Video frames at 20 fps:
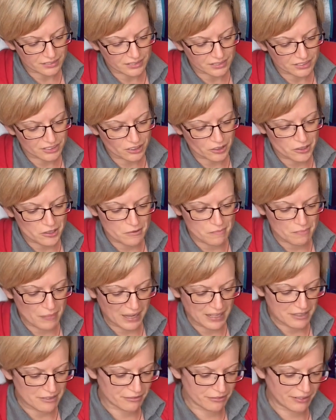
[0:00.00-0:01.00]
So you
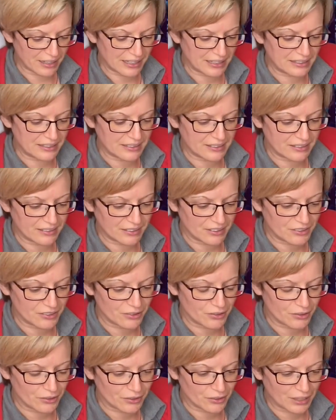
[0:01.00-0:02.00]
might find that
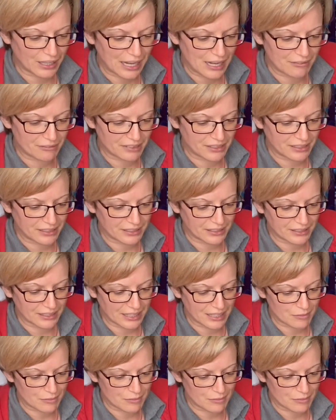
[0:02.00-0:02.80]
you're having